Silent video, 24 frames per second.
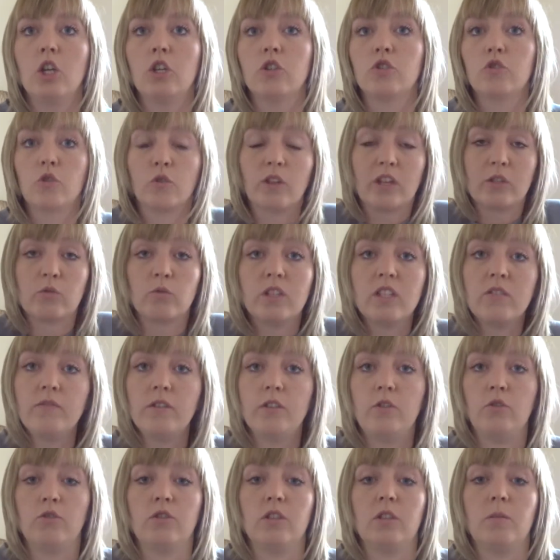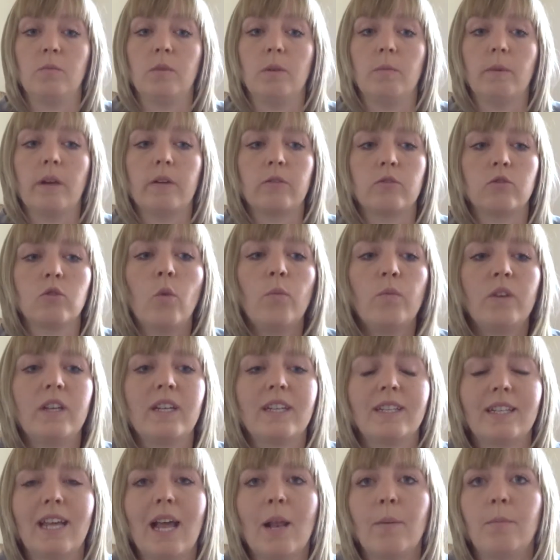So that's what this video is going to be about. So hopefully
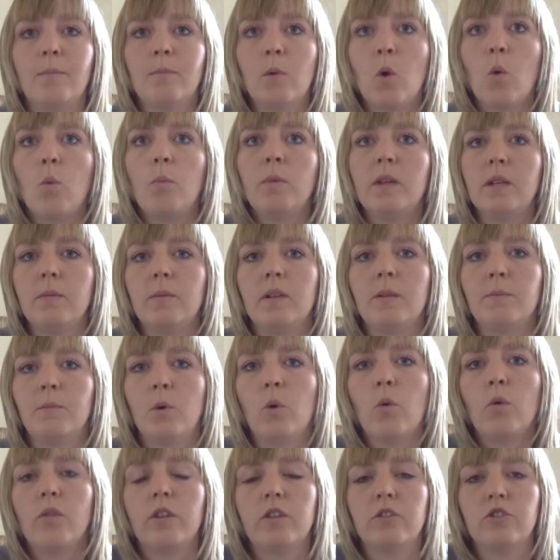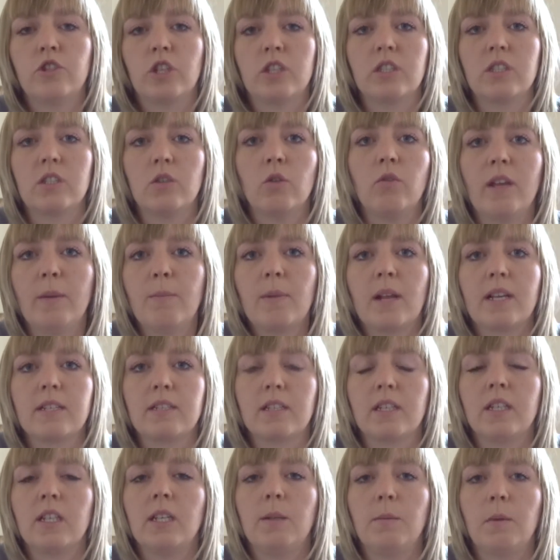it can help more people, more than just, you know,
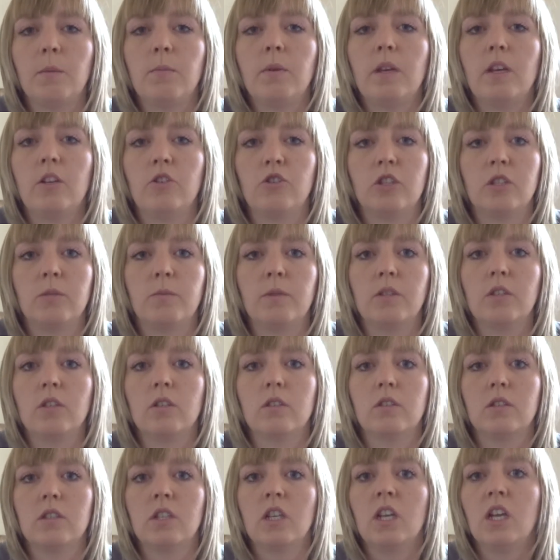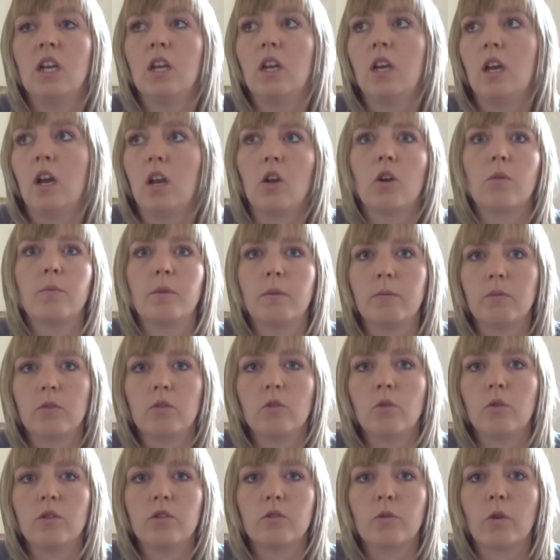aplastic anemia patients, because a lot of people
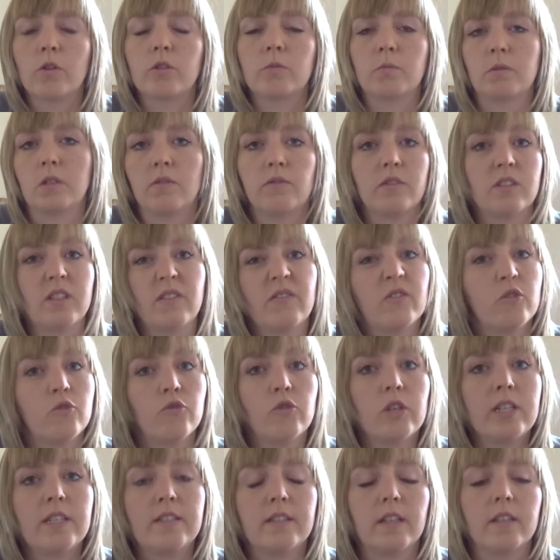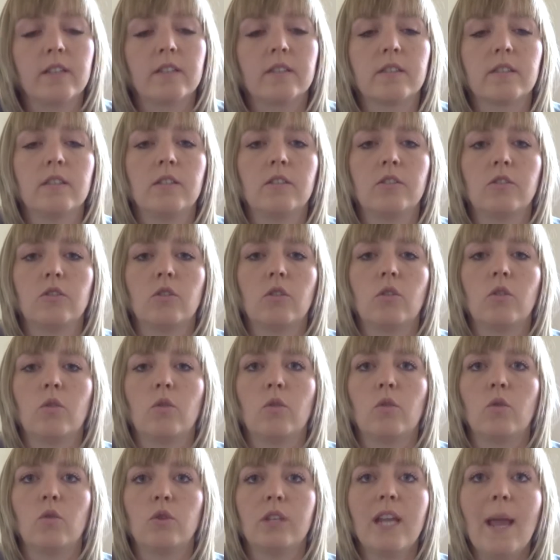go into hospital for different reasons.
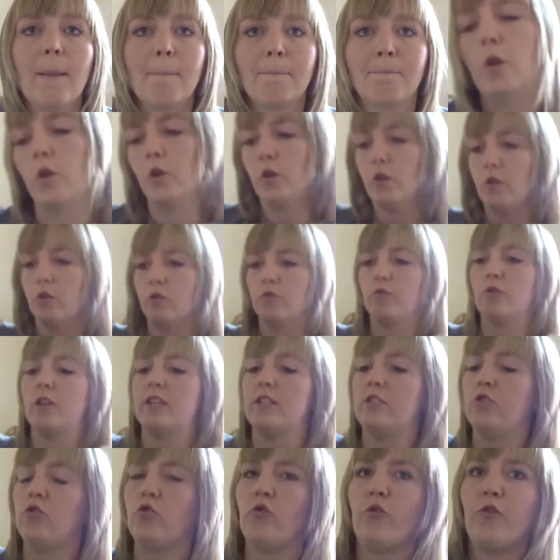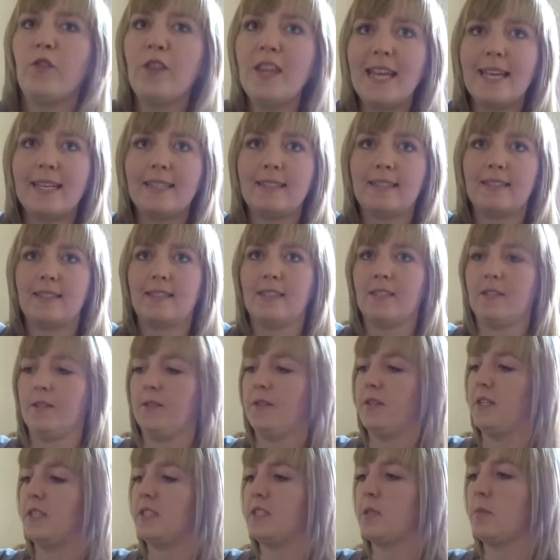So yeah. Right, so this
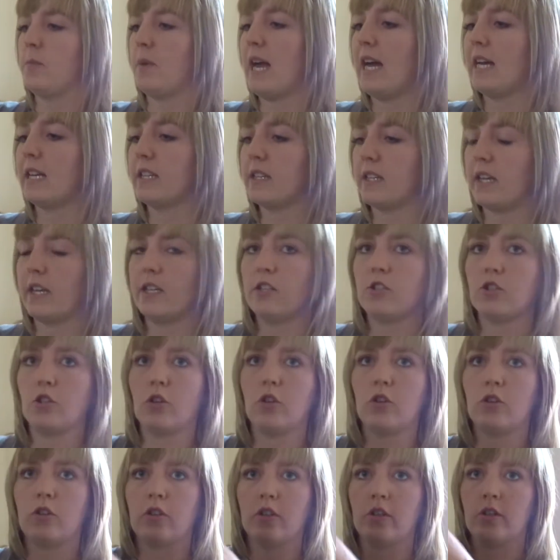is the bag that I took.